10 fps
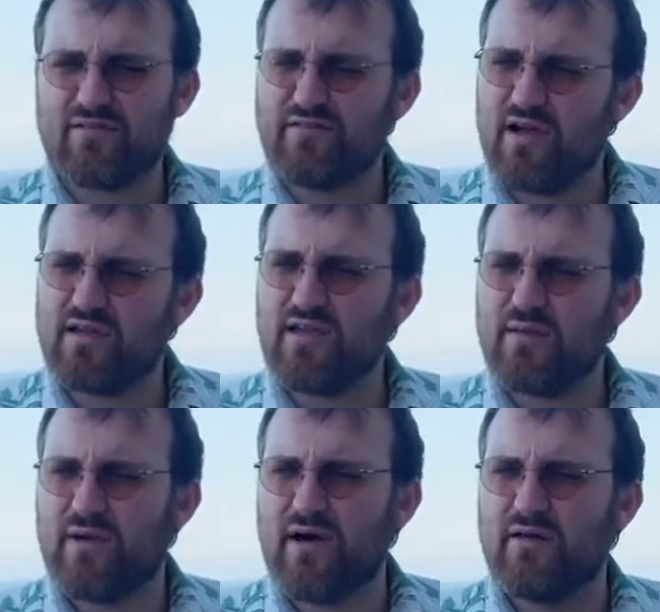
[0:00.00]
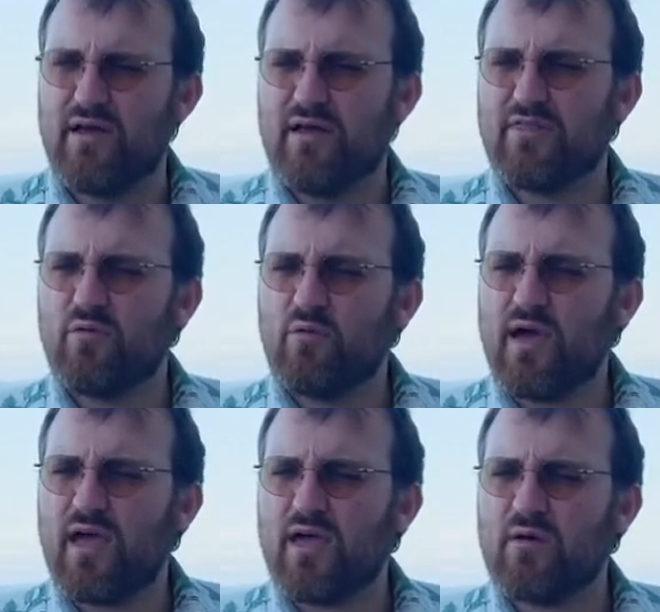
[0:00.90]
they're talking about the
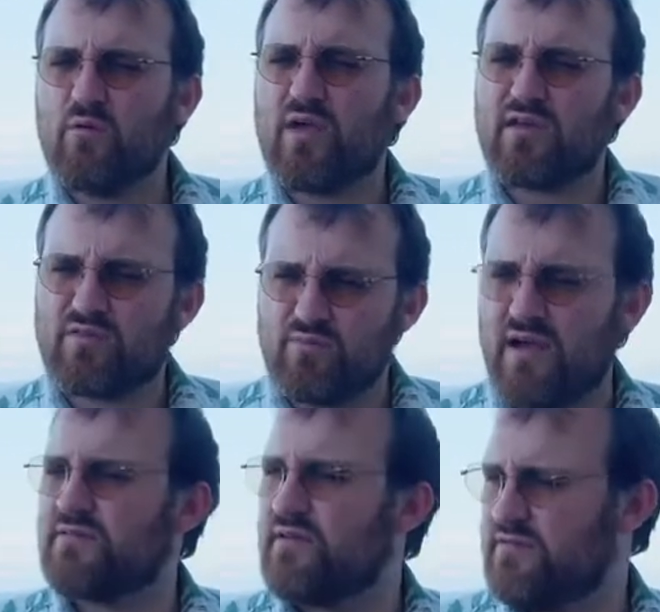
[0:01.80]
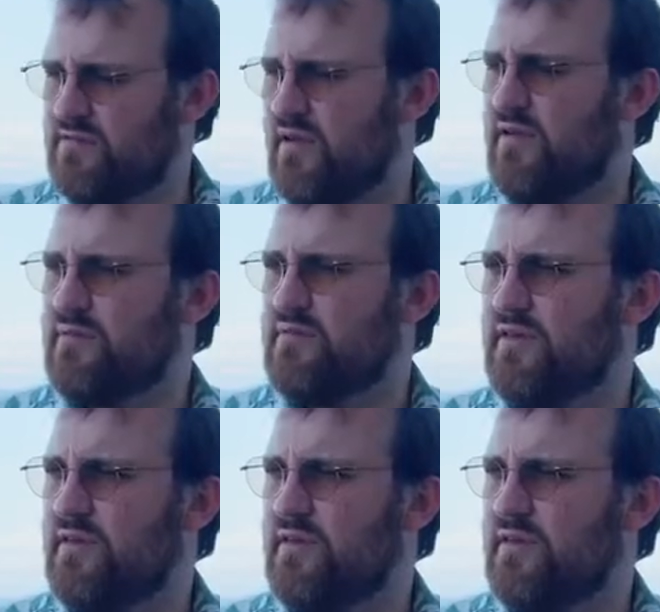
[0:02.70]
way we express ourselves,